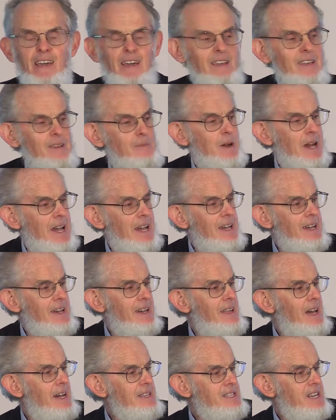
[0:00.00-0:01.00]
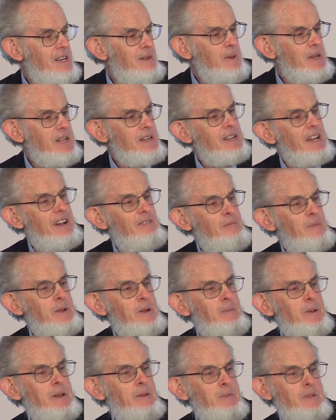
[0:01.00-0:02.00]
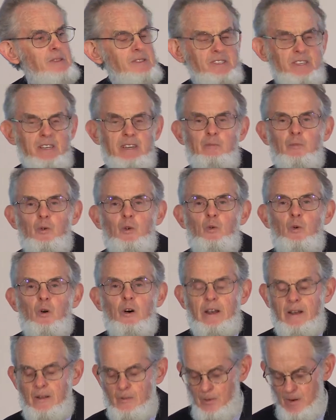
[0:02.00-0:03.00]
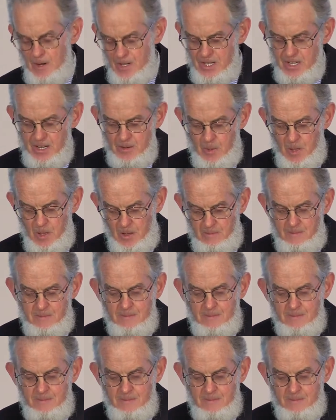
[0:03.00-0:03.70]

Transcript: You make us limited government people seem quite reasonable.